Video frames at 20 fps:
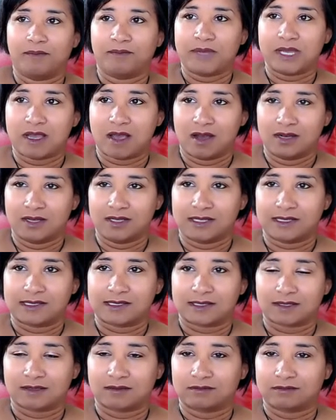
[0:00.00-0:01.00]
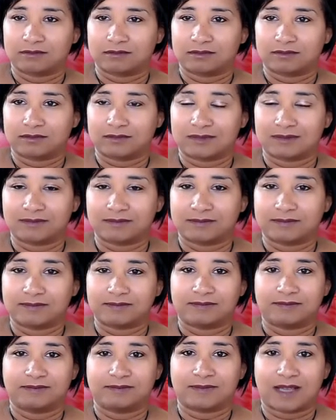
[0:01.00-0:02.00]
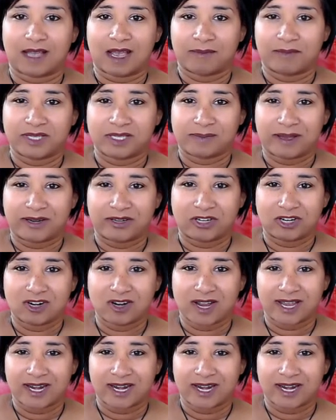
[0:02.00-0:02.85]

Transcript: Because I'm a spender